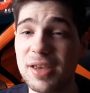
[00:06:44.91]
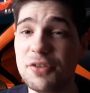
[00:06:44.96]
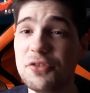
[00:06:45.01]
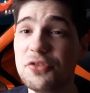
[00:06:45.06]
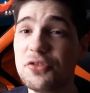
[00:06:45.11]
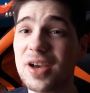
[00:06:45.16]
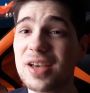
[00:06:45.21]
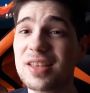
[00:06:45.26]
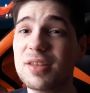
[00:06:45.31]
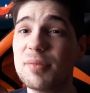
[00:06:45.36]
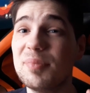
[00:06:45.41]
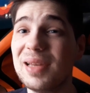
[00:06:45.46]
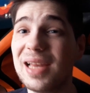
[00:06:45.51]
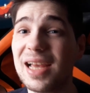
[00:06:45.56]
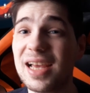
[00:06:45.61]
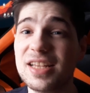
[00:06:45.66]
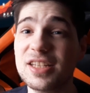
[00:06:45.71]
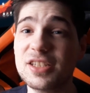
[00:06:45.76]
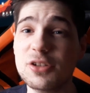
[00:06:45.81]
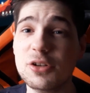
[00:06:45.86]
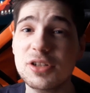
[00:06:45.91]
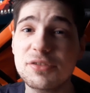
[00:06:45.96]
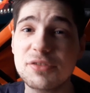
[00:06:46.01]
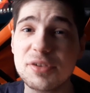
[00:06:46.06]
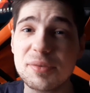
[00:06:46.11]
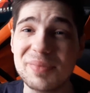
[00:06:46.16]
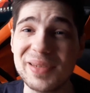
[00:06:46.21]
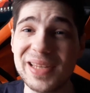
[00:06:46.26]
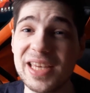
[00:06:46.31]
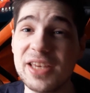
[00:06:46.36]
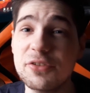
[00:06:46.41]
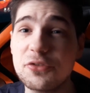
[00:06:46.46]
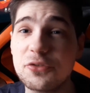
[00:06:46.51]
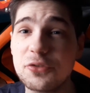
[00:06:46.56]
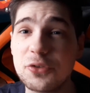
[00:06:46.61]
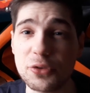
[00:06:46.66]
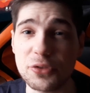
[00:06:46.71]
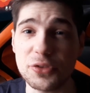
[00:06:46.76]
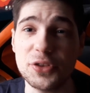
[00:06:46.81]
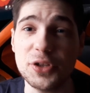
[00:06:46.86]
In fact, the player is not even playing
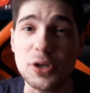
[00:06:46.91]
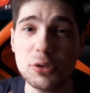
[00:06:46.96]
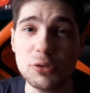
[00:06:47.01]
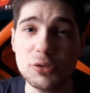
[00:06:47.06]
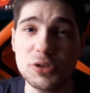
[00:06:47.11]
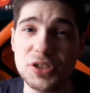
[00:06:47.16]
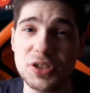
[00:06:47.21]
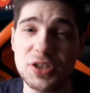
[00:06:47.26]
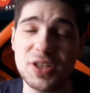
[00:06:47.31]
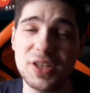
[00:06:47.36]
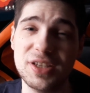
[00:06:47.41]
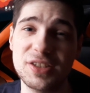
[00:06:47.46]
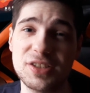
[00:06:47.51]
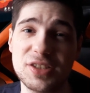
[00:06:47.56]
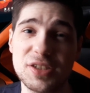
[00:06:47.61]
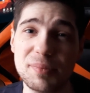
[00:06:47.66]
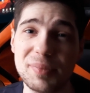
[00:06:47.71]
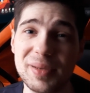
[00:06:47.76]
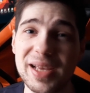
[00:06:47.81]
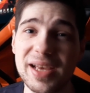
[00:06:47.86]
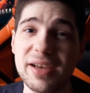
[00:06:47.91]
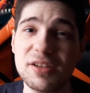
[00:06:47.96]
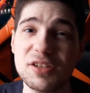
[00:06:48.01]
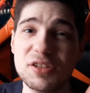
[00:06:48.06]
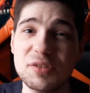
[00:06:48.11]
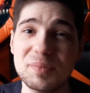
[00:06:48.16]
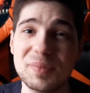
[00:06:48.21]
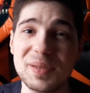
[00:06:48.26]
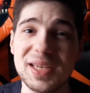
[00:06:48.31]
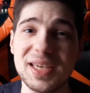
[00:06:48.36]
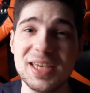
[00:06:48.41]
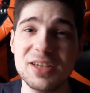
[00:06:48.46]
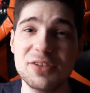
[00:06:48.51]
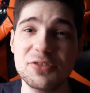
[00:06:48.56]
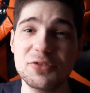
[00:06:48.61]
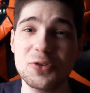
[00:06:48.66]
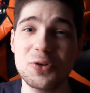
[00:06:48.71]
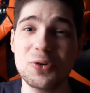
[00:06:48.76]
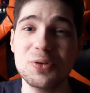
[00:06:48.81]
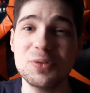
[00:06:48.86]
for those things, the player is playing
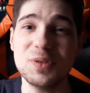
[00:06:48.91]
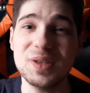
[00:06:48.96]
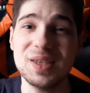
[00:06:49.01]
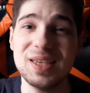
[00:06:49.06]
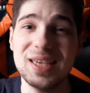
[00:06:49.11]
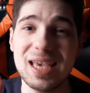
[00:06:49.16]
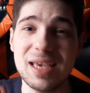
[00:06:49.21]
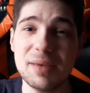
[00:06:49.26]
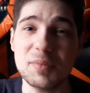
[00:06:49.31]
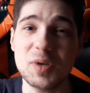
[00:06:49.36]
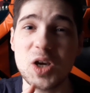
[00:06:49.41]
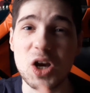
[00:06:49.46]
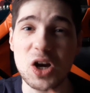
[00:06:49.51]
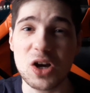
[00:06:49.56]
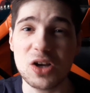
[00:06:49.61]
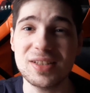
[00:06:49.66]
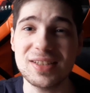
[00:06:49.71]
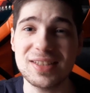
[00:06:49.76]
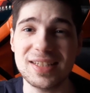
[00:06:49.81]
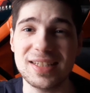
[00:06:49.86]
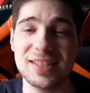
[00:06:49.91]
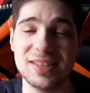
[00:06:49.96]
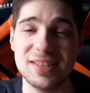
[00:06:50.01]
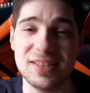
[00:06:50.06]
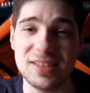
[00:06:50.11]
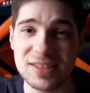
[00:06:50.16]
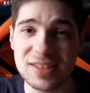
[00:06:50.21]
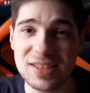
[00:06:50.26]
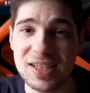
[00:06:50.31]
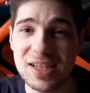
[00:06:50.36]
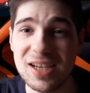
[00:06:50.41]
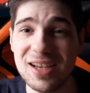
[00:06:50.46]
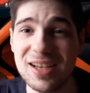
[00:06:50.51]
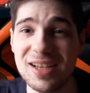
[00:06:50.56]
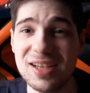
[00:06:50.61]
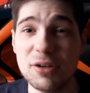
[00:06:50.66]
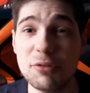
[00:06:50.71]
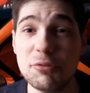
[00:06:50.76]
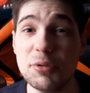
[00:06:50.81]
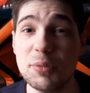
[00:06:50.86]
for the game content.
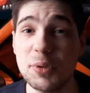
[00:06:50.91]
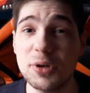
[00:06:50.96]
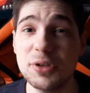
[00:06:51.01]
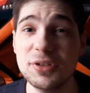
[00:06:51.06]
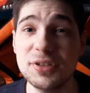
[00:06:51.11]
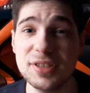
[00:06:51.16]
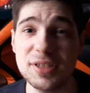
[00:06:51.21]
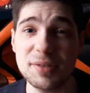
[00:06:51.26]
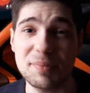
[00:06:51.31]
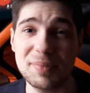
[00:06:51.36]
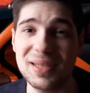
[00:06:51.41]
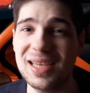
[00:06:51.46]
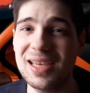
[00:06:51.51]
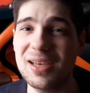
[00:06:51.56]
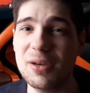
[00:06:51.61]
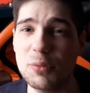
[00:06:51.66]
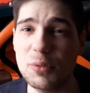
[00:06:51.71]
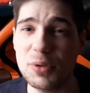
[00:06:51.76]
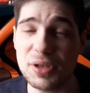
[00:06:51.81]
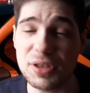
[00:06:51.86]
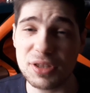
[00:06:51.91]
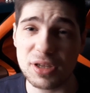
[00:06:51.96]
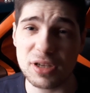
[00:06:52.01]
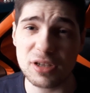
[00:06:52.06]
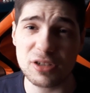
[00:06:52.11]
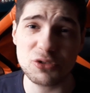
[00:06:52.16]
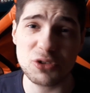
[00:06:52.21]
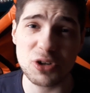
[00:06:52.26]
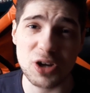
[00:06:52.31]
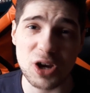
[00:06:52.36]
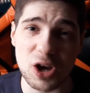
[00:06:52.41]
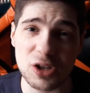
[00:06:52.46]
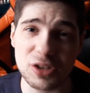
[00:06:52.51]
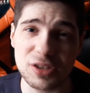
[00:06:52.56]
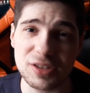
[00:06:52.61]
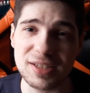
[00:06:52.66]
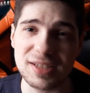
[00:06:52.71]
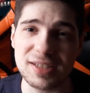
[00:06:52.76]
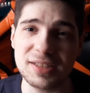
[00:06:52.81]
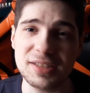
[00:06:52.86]
Rewarding the player with extra
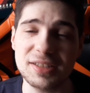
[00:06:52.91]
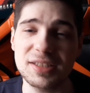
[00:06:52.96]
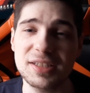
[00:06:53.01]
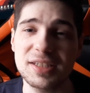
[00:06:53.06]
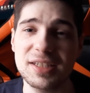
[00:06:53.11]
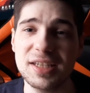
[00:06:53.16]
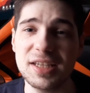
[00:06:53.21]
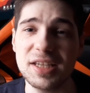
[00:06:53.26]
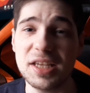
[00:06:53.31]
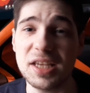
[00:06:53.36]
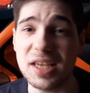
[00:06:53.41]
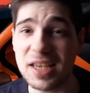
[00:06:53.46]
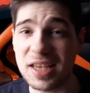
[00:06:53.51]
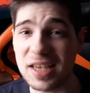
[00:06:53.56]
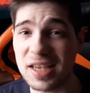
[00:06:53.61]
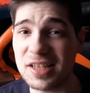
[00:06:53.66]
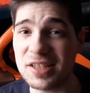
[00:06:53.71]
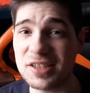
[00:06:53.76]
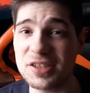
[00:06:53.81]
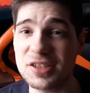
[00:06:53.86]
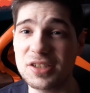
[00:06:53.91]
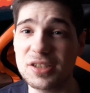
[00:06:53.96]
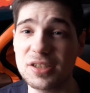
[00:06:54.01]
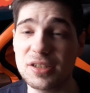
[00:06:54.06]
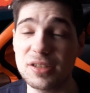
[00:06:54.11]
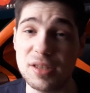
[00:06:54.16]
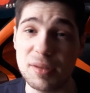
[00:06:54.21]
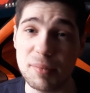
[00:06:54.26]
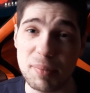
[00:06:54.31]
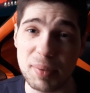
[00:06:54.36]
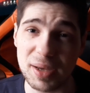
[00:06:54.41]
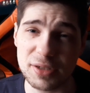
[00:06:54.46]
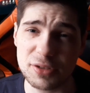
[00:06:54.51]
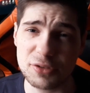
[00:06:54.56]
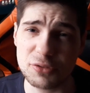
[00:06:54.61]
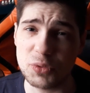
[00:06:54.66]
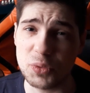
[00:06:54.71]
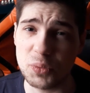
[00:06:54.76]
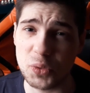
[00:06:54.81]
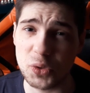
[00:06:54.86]
content is the
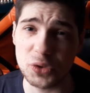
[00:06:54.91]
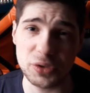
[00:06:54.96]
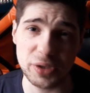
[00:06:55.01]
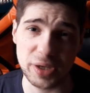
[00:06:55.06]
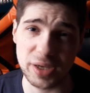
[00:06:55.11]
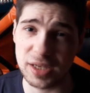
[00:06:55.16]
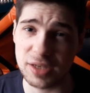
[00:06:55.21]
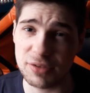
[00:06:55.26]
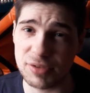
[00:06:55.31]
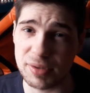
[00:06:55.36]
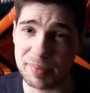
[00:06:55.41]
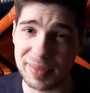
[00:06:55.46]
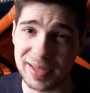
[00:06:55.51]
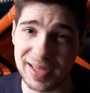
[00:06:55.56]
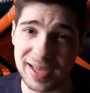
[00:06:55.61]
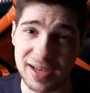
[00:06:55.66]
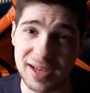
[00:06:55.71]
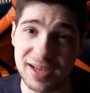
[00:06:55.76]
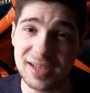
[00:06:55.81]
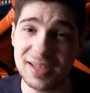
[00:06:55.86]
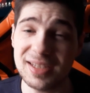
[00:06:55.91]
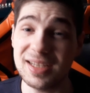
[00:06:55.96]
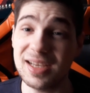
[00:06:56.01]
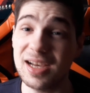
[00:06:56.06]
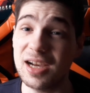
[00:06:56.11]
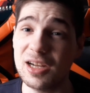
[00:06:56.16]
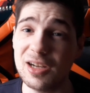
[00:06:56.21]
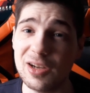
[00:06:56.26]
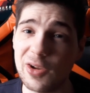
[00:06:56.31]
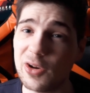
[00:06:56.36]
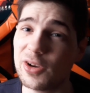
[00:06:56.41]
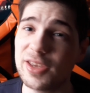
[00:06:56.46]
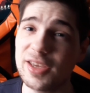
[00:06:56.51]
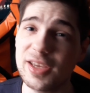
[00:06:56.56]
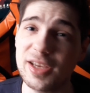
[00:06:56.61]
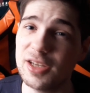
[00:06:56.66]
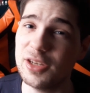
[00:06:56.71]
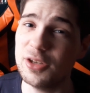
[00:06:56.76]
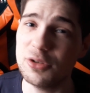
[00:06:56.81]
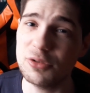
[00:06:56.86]
best reward you can give a player.
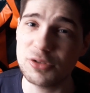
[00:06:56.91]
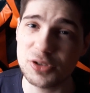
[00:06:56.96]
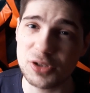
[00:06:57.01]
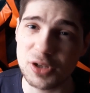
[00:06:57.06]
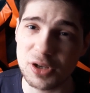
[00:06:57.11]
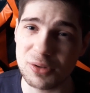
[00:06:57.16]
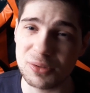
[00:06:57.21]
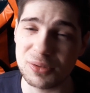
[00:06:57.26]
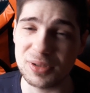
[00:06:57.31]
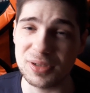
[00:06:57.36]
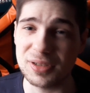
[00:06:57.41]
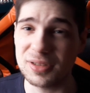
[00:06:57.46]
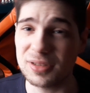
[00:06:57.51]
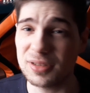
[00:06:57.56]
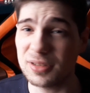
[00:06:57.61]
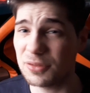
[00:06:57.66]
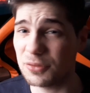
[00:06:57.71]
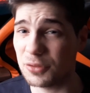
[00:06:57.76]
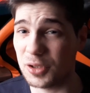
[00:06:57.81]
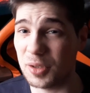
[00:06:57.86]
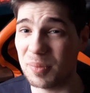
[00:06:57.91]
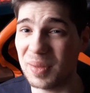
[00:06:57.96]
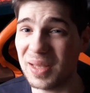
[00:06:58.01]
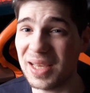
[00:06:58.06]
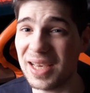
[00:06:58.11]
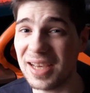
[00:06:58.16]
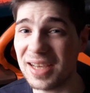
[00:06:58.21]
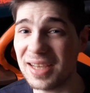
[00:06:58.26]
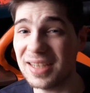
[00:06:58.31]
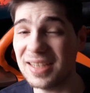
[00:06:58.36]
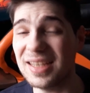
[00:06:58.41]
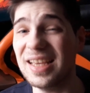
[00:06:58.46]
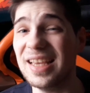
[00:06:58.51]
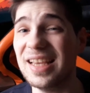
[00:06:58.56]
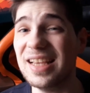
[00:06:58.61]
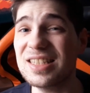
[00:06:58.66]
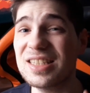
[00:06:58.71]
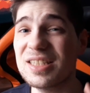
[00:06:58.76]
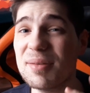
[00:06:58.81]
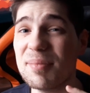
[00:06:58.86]
Unlocking a new zone for the player
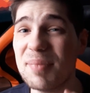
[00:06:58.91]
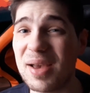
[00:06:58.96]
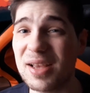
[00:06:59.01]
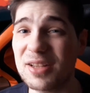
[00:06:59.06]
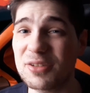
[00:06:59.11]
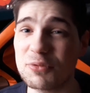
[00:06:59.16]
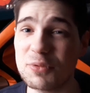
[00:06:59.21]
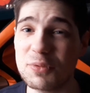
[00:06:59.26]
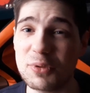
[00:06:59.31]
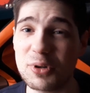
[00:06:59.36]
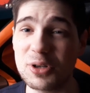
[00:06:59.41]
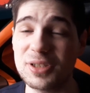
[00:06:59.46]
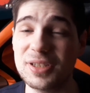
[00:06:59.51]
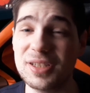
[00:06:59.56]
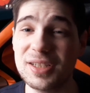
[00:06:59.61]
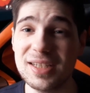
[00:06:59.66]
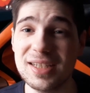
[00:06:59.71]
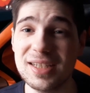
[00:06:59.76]
is the best reward.